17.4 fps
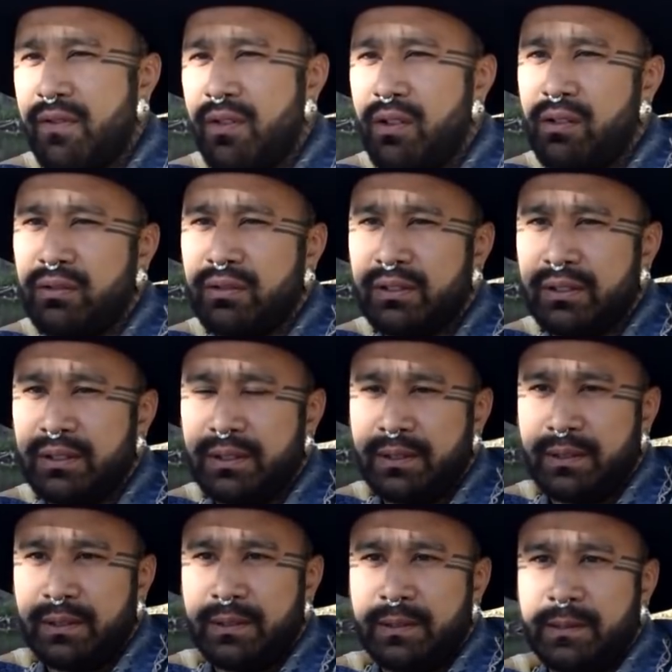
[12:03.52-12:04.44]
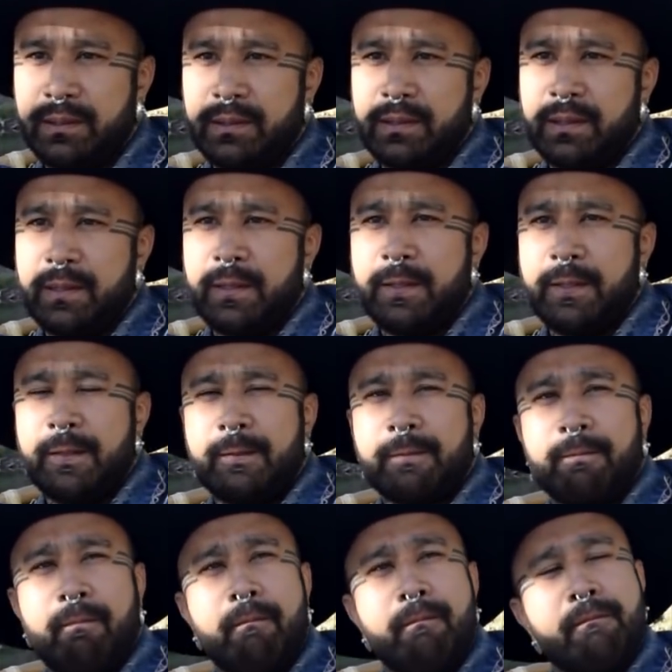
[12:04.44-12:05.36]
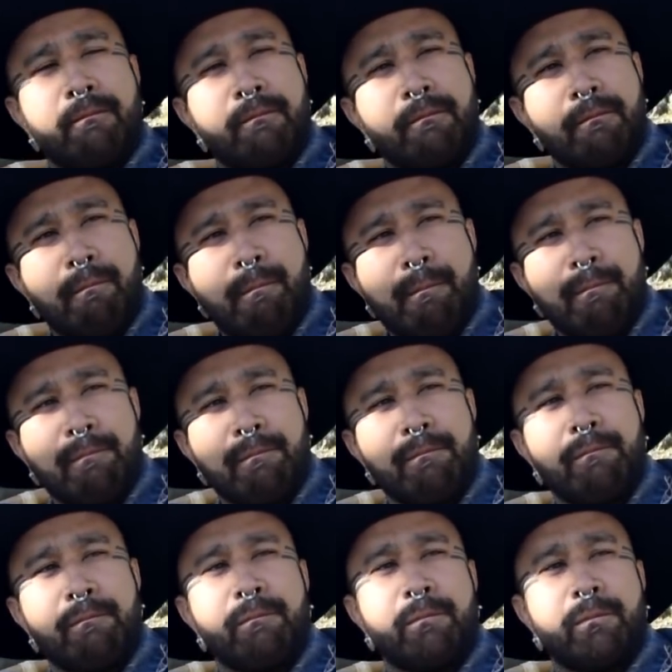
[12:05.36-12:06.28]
Why it all happened.